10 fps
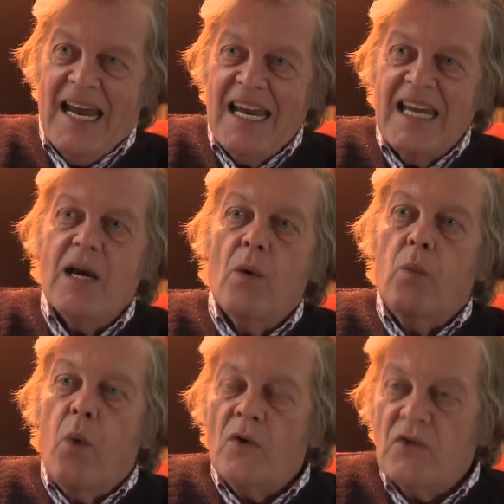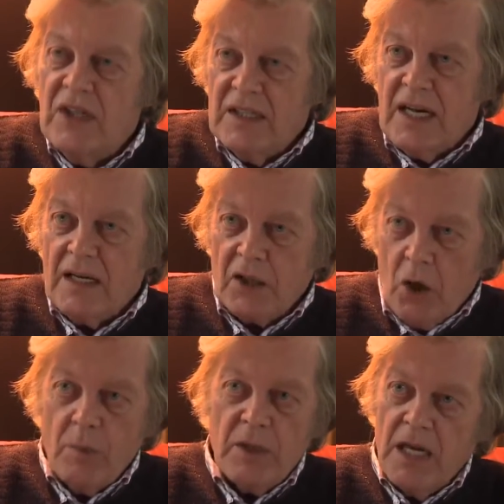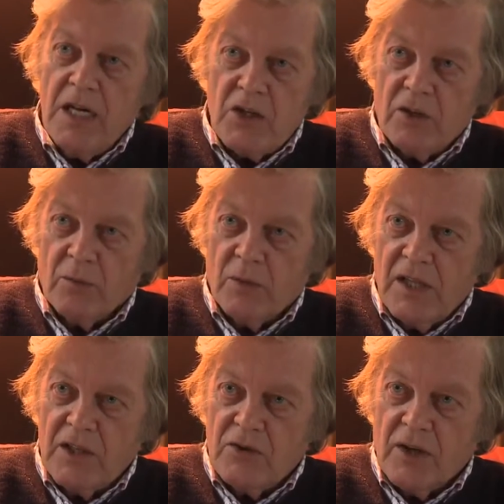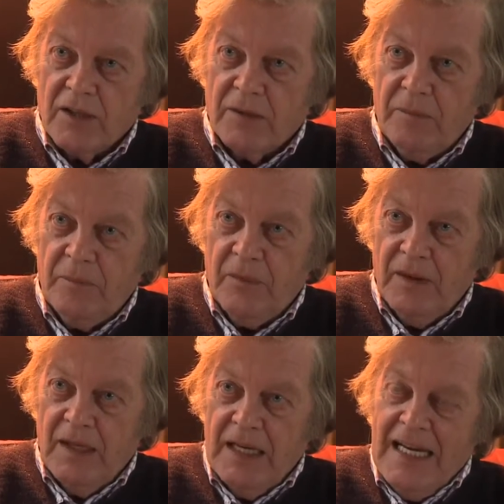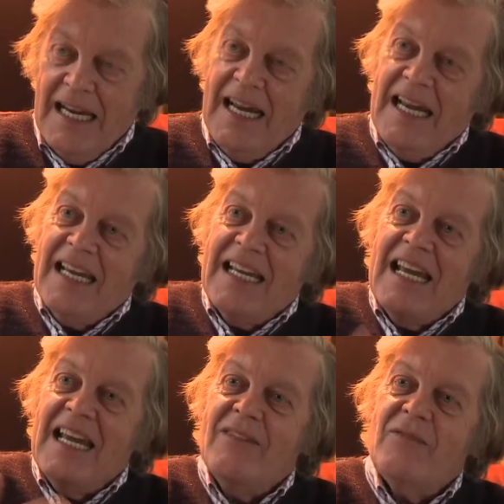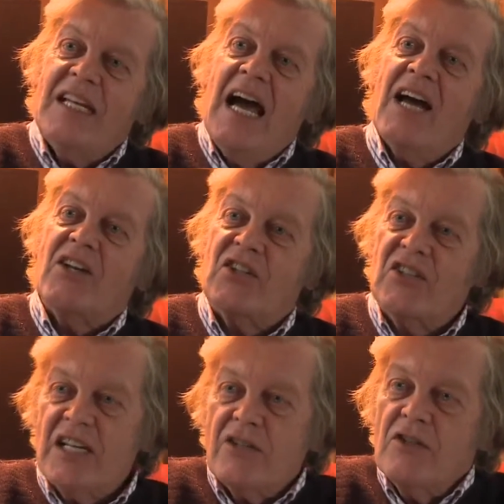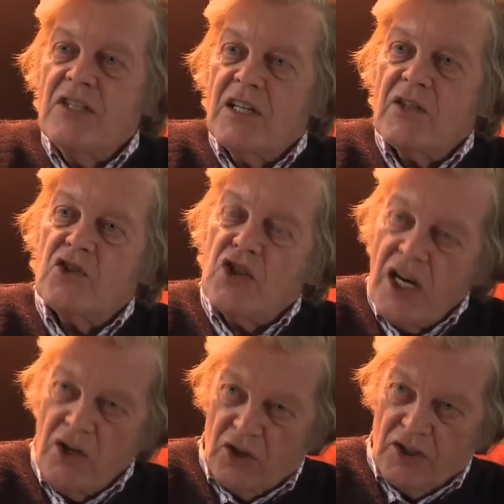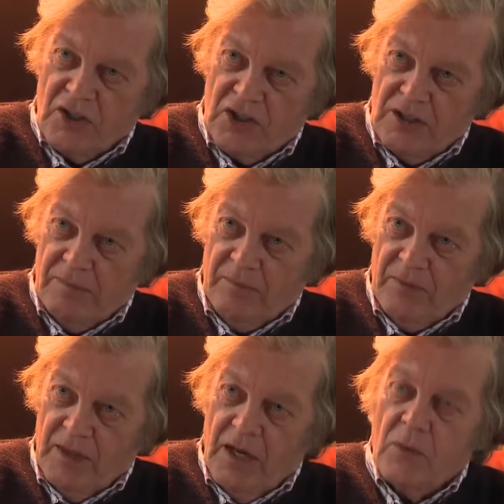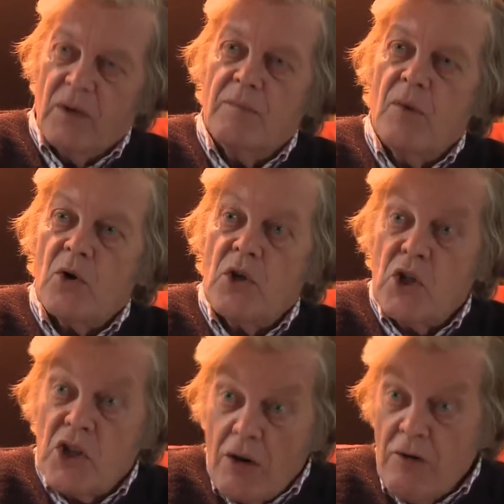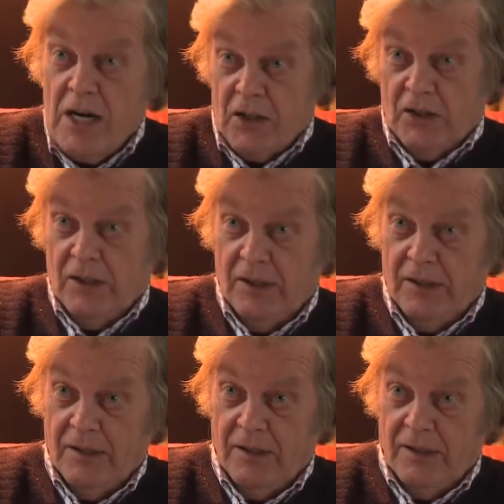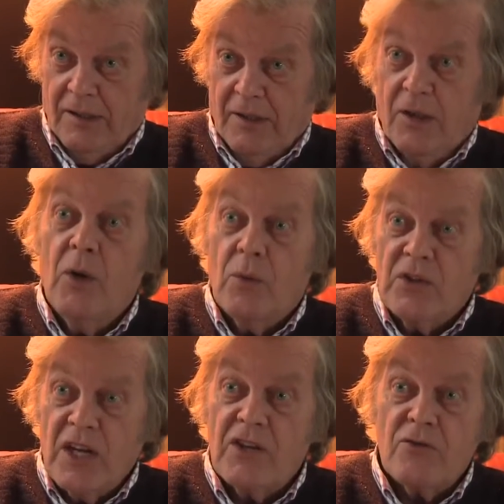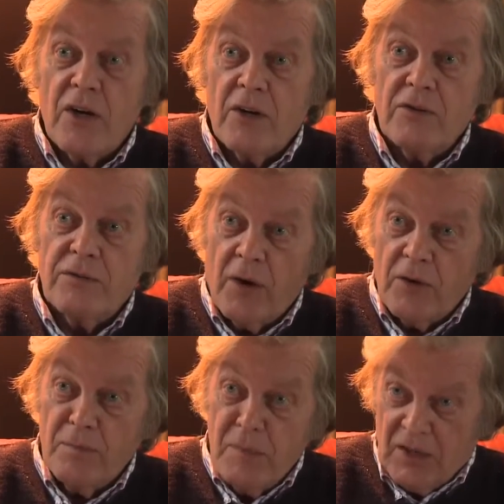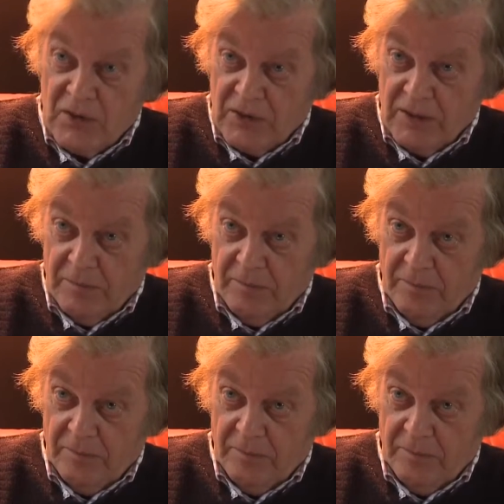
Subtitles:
he wanted an accommodation with Israel. He even had secret exchanges with Moshe Sharet, who was Israel's foreign minister.